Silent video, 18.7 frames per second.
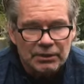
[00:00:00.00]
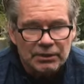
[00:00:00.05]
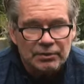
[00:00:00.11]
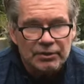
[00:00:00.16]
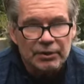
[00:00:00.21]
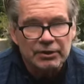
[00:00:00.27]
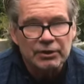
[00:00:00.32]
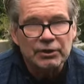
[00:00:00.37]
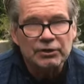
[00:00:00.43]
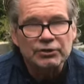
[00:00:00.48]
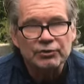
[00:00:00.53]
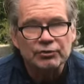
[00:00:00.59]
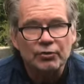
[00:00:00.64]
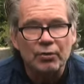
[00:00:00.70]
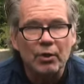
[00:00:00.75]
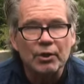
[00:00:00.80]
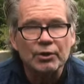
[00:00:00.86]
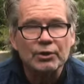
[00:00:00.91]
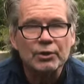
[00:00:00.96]
the
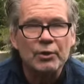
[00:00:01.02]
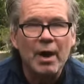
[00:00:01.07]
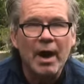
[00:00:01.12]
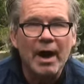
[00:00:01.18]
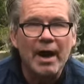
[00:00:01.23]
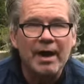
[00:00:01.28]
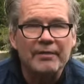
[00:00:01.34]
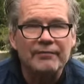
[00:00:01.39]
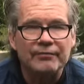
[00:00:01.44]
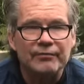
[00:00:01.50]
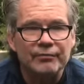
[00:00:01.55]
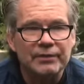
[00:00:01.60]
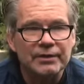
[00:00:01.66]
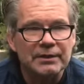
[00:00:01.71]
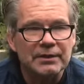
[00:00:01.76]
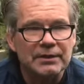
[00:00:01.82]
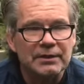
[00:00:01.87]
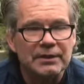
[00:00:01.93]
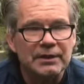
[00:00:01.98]
control you have
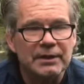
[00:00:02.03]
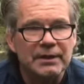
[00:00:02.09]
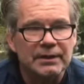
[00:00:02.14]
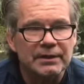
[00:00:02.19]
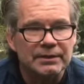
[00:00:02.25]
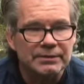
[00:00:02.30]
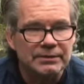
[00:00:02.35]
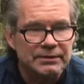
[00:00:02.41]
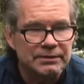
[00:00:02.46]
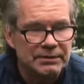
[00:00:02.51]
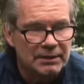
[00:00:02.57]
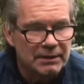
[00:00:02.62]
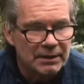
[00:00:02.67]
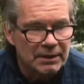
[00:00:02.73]
really is